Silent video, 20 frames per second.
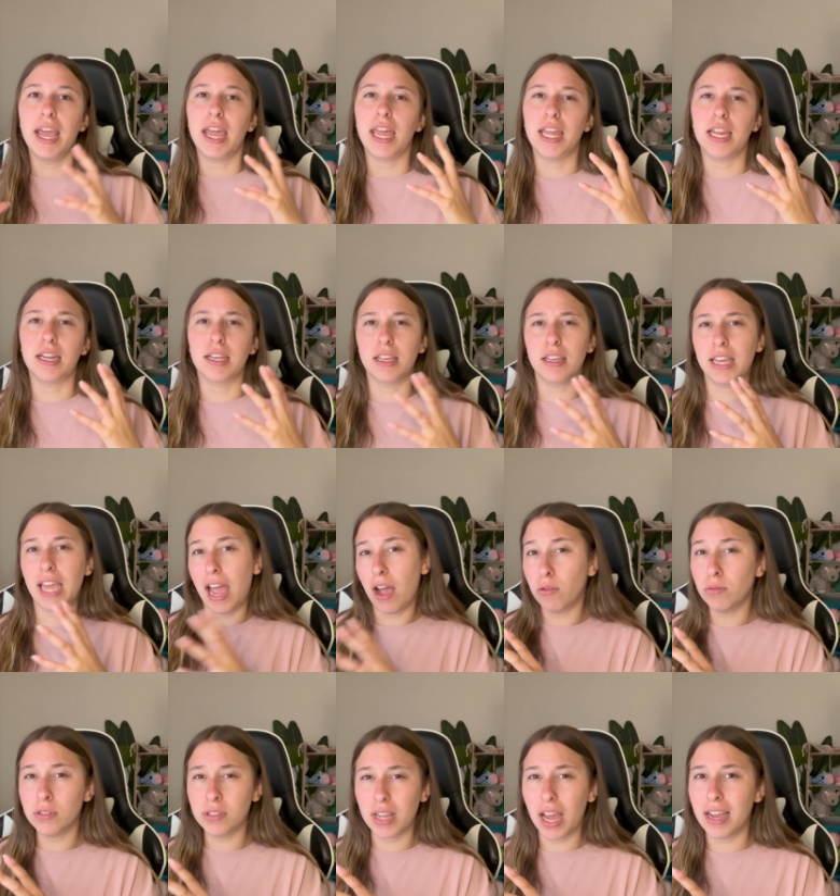and
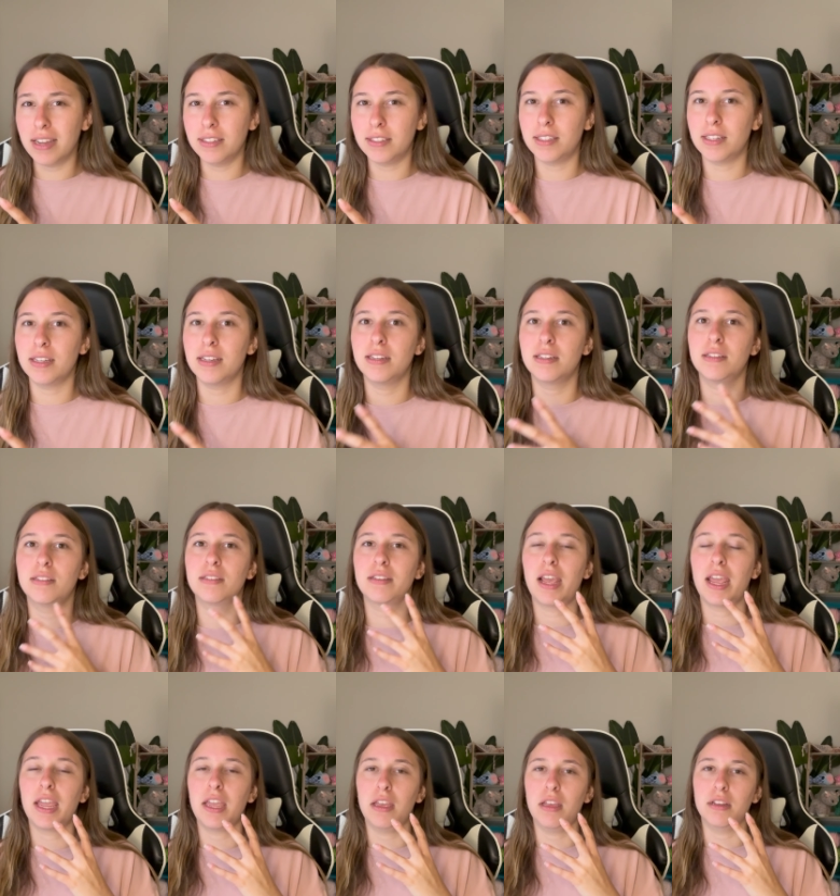account sizes
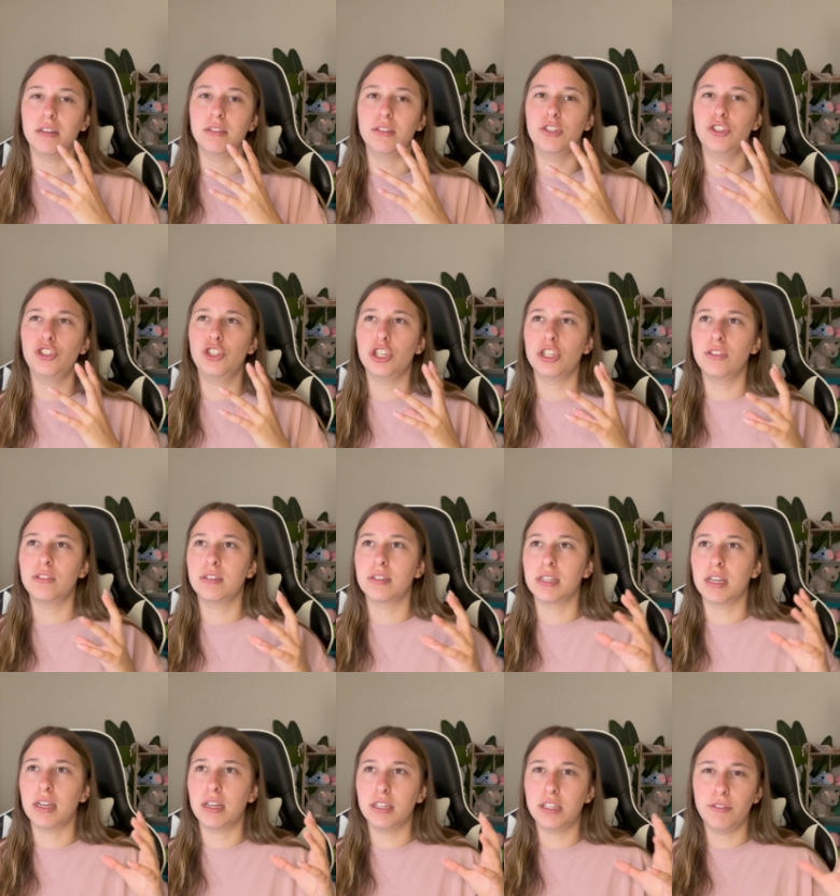and just
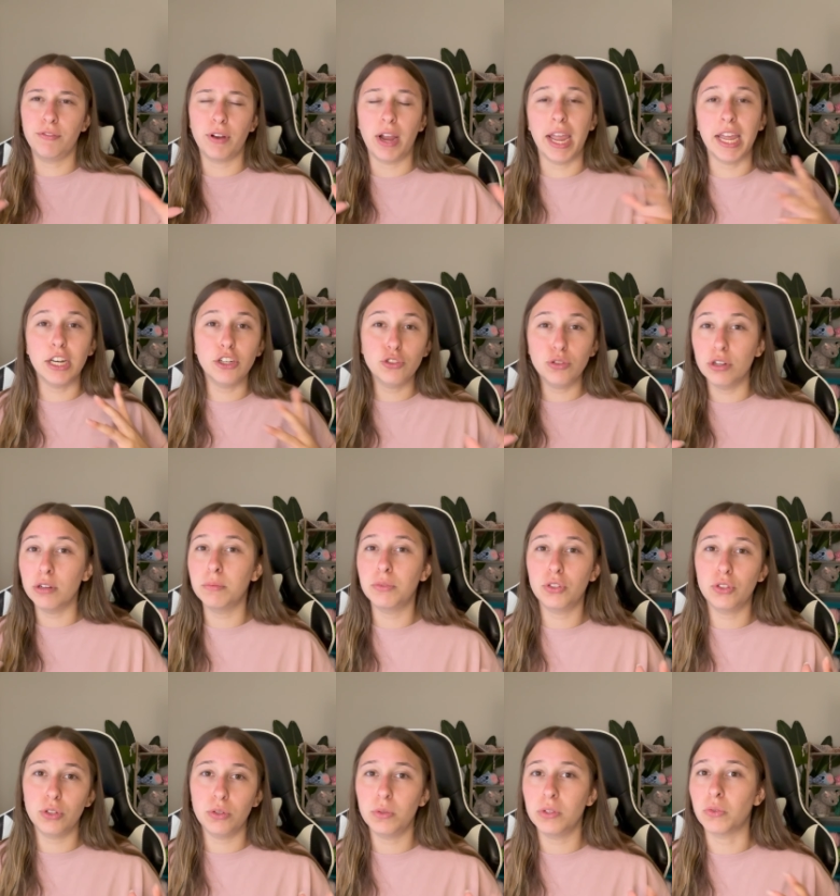different age groups
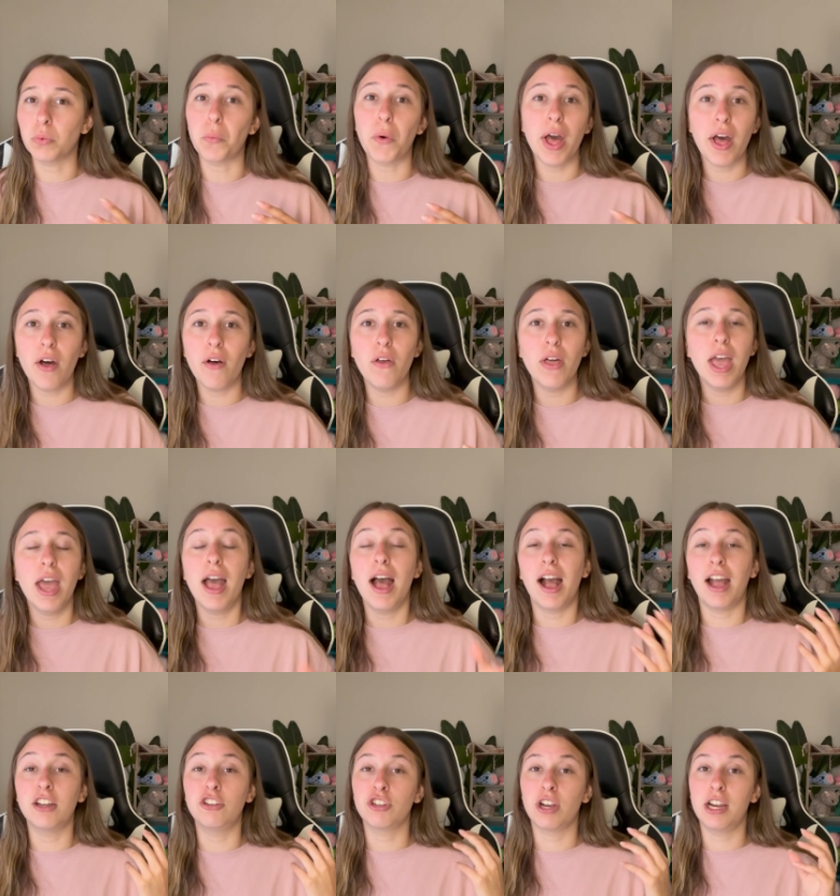too as well.
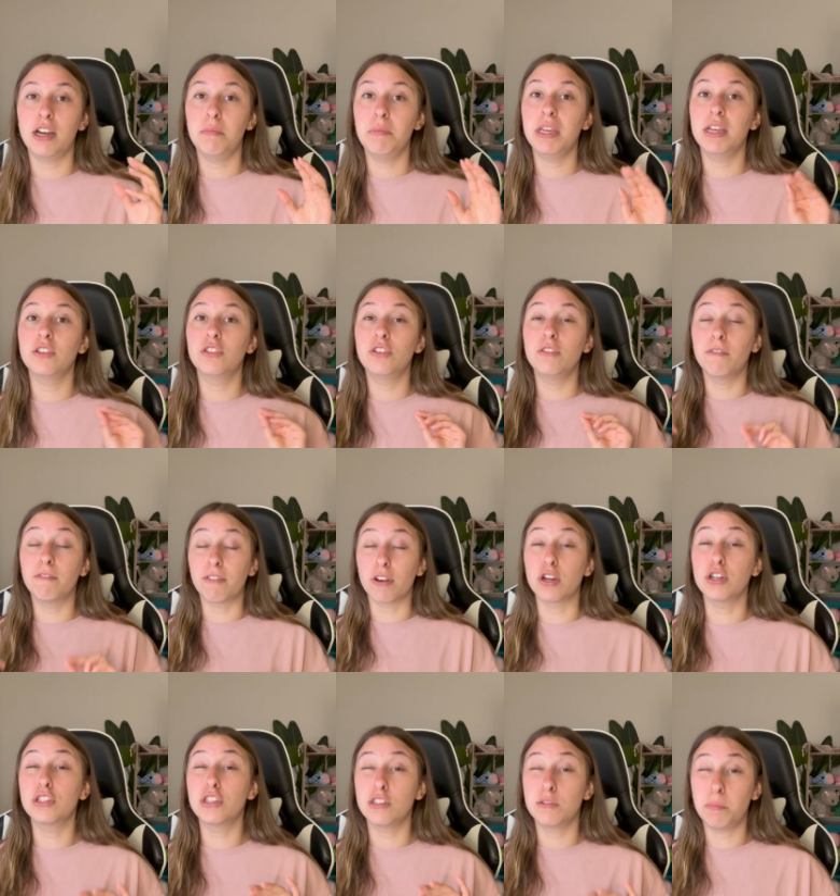I try to be as
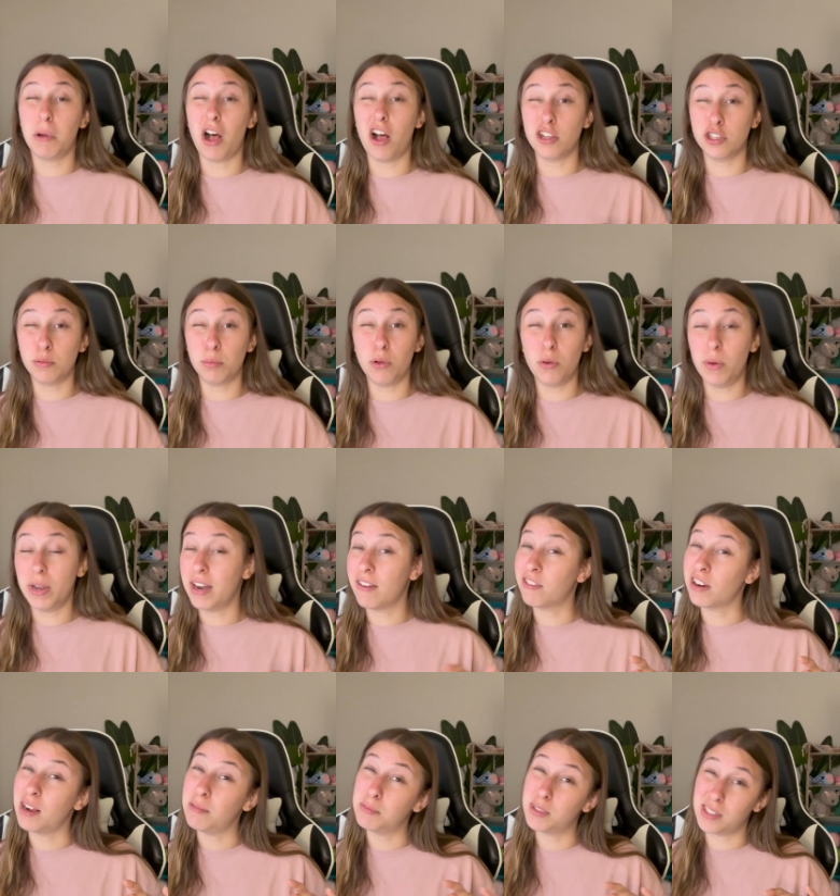diverse as possible
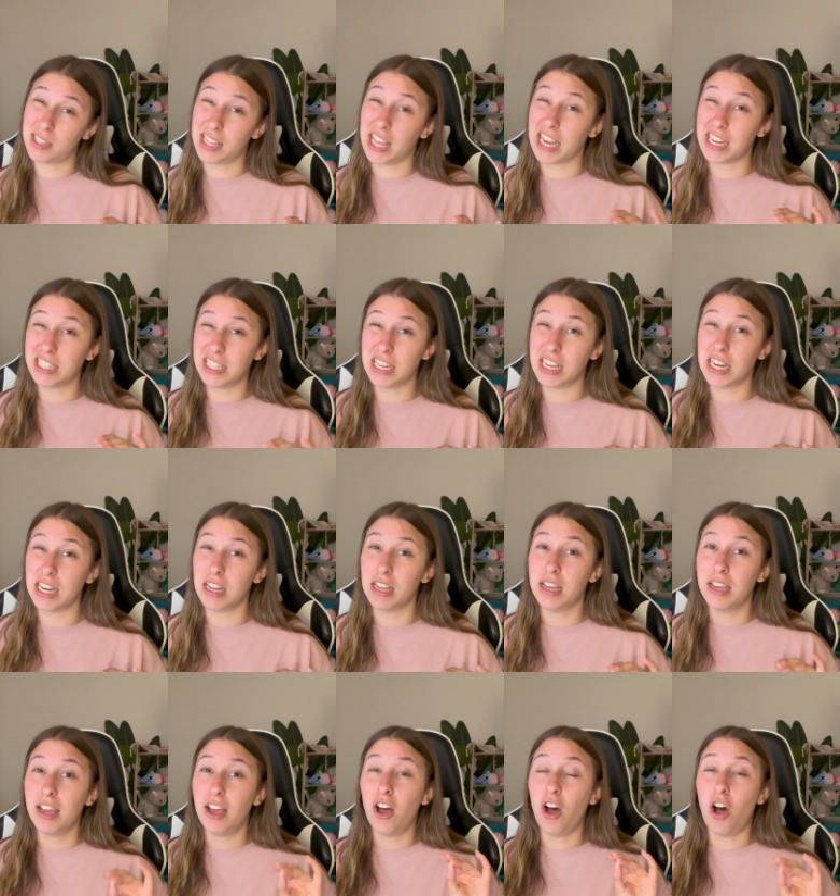whenever I'm selecting
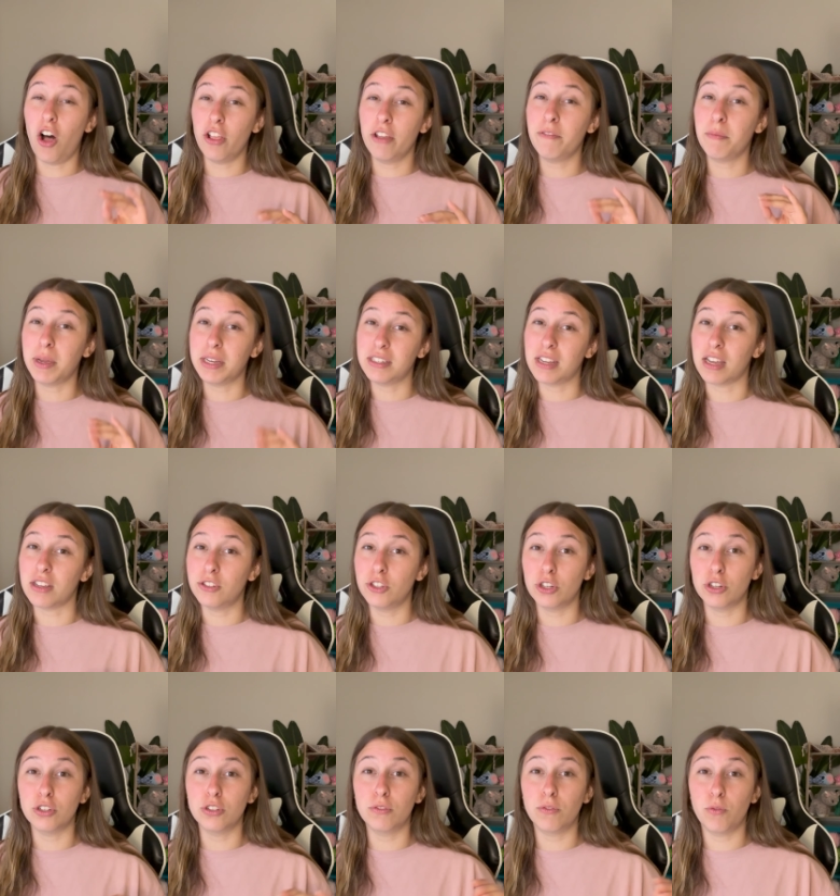all of my
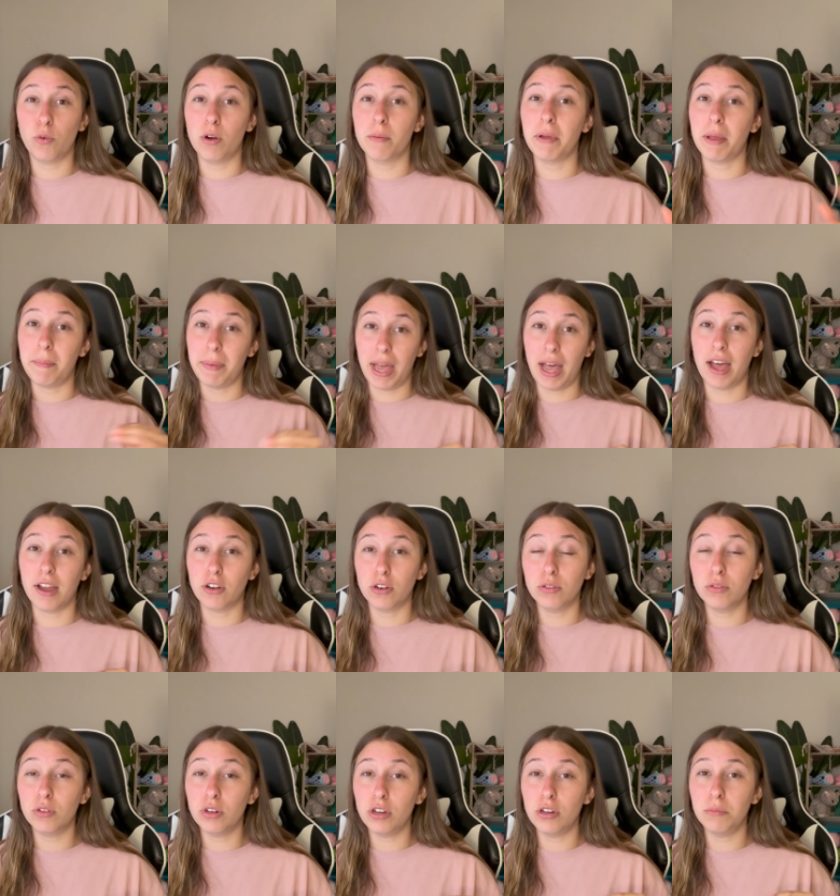testers for my
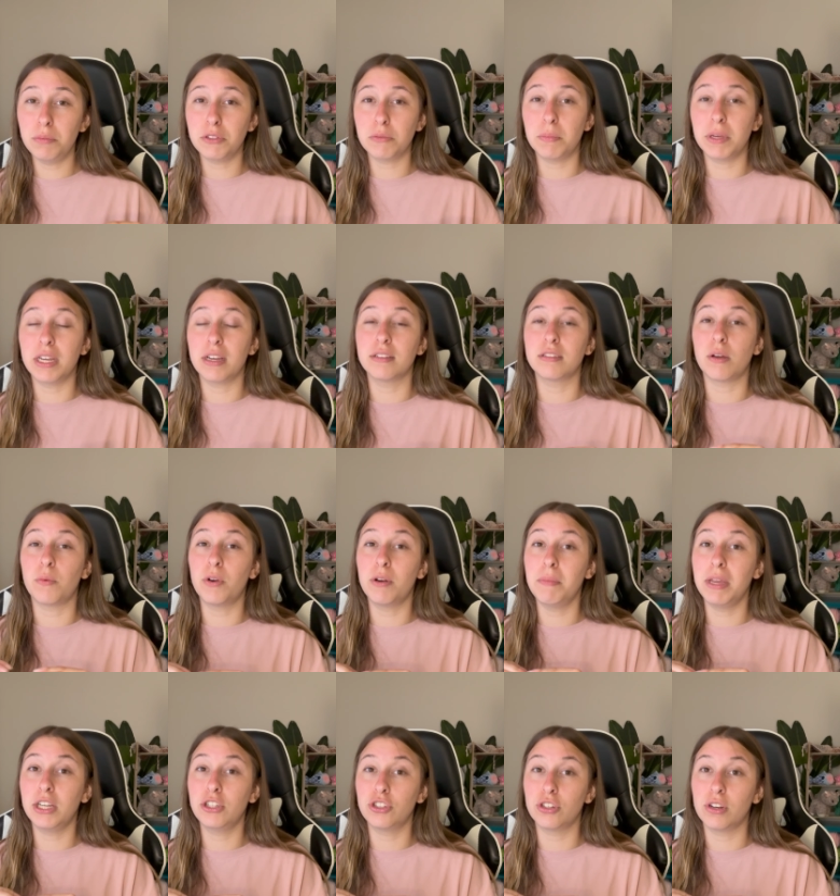pattern groups because I want to
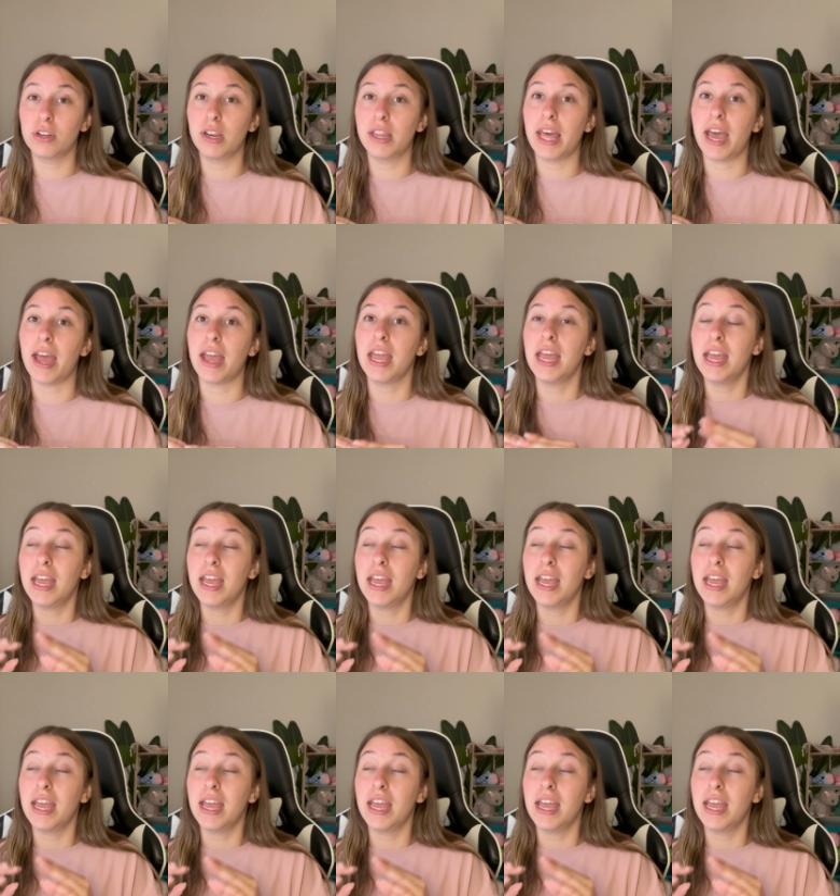make sure that